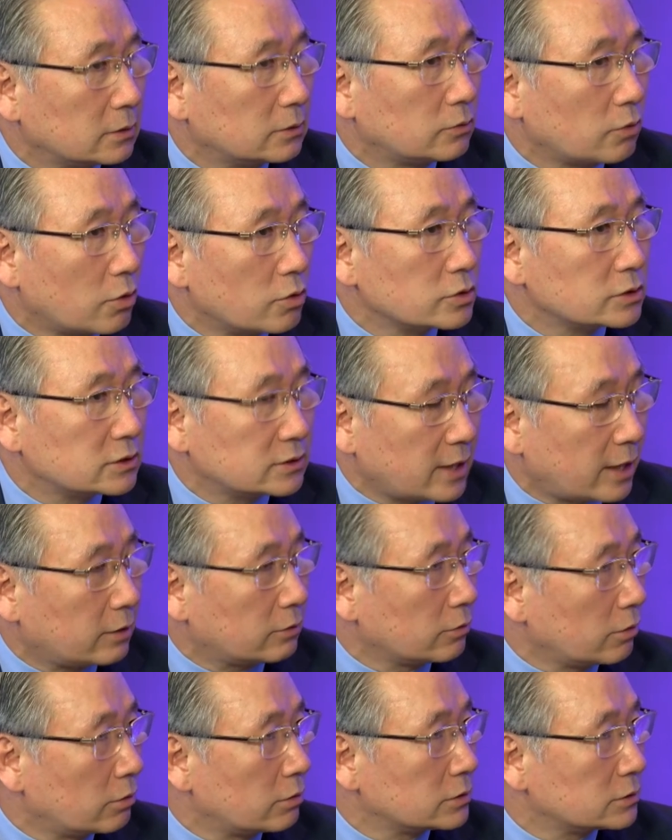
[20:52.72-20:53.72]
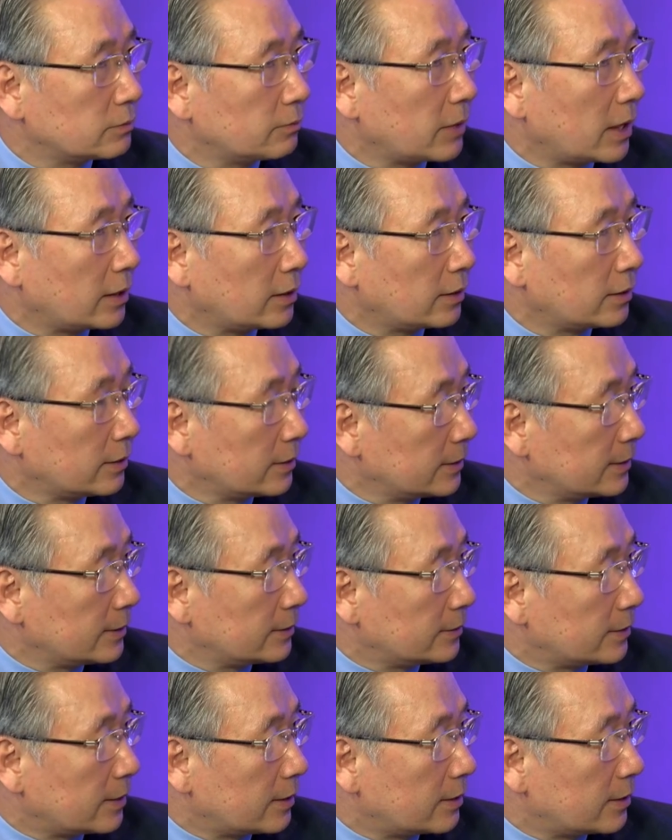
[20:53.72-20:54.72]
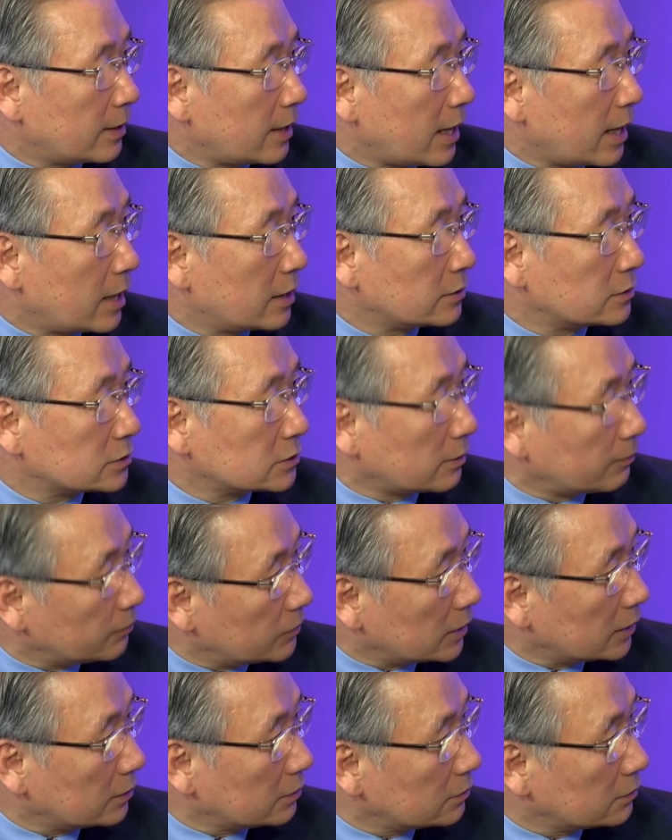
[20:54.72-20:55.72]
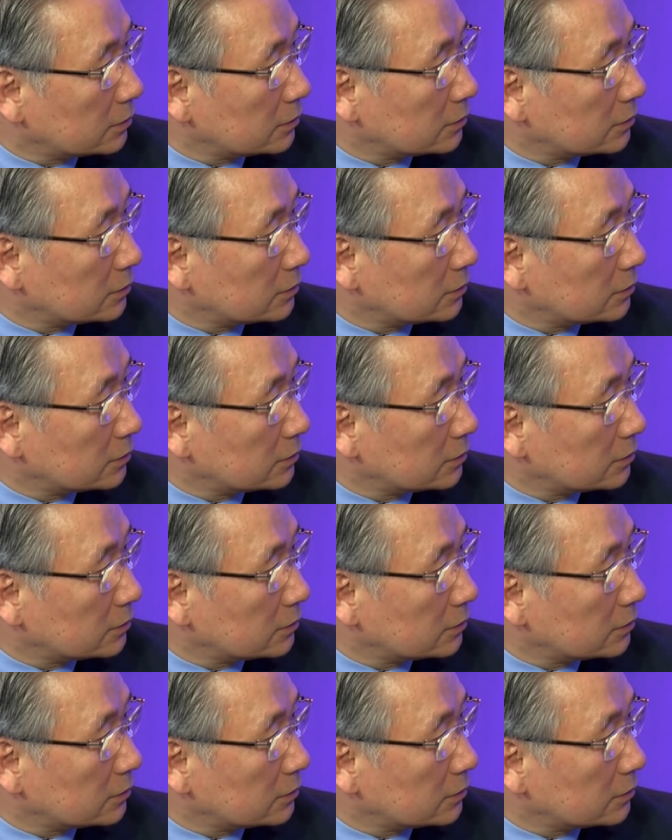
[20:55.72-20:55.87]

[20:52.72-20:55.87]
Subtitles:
those technologies may add something?